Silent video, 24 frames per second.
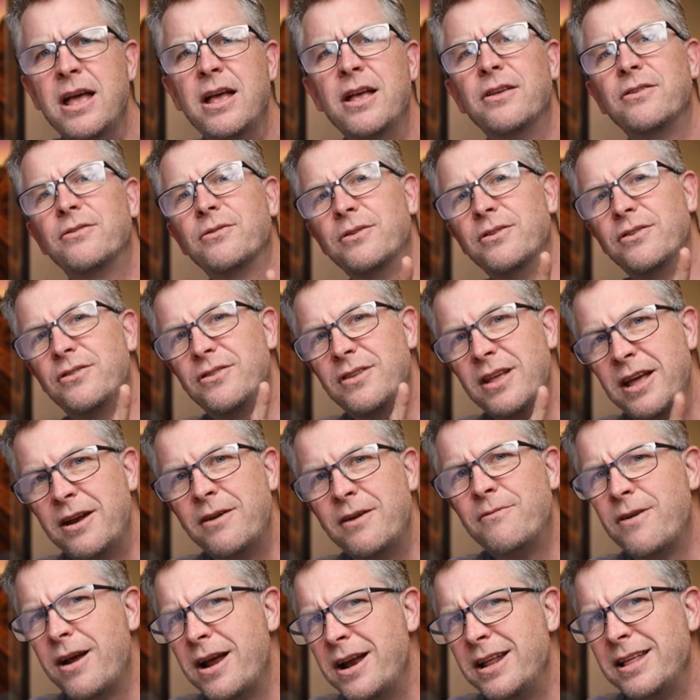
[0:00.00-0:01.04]
So instead
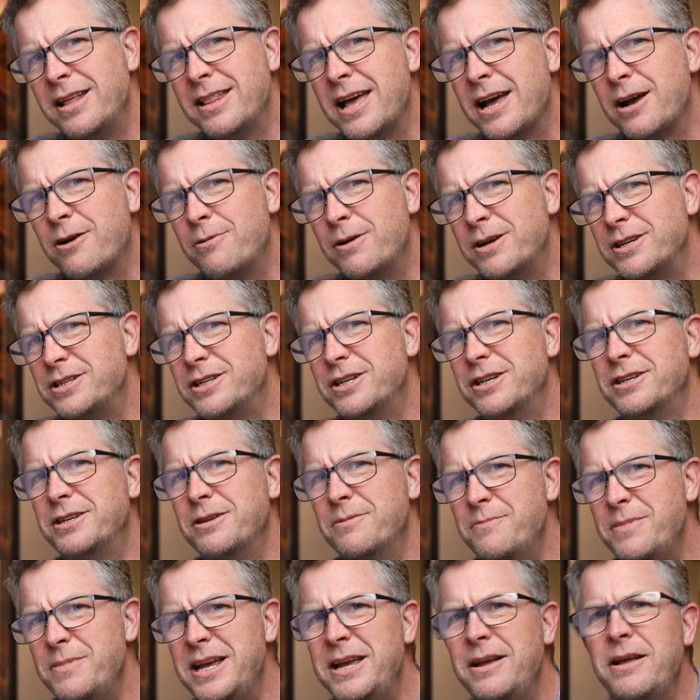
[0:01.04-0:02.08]
of writing that question to
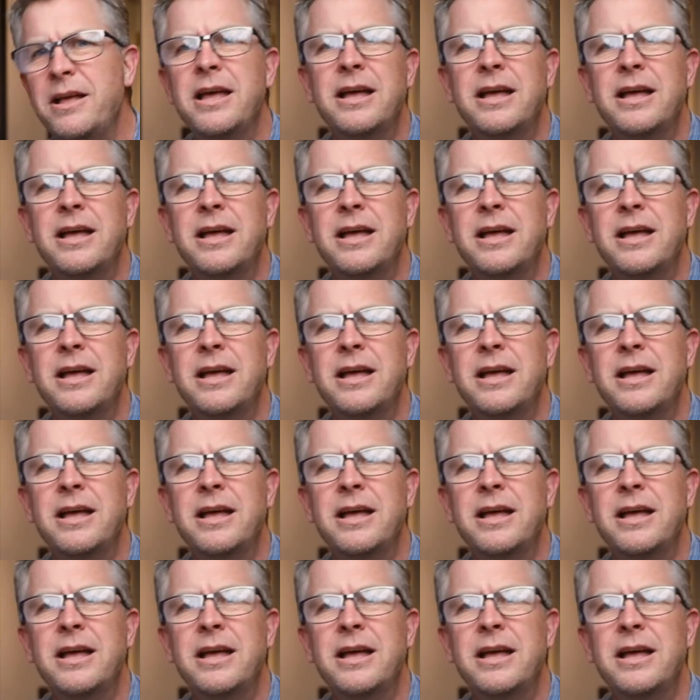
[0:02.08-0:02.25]
me,